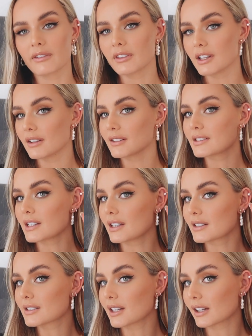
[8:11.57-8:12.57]
of these
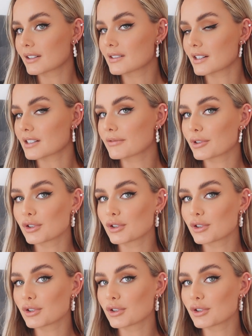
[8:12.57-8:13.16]
ear stacker sets for